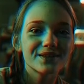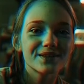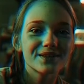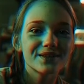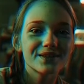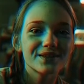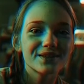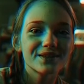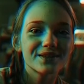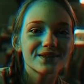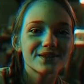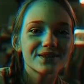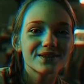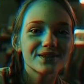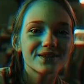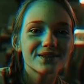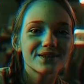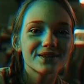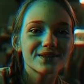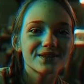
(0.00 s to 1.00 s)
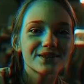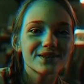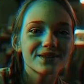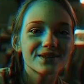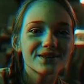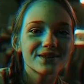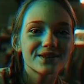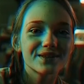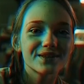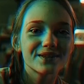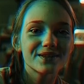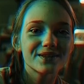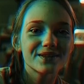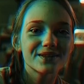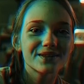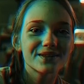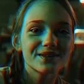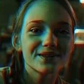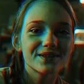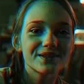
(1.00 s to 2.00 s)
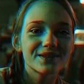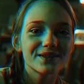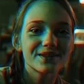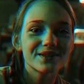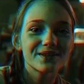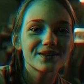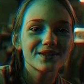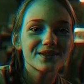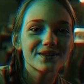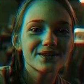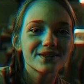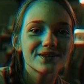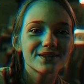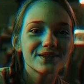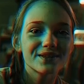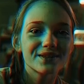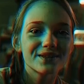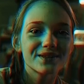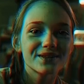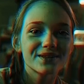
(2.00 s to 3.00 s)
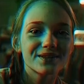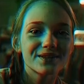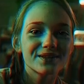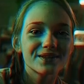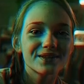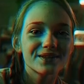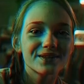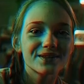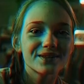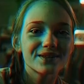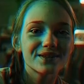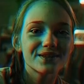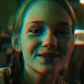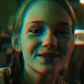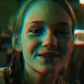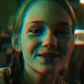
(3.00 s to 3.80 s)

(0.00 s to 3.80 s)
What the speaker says: (no one is talking)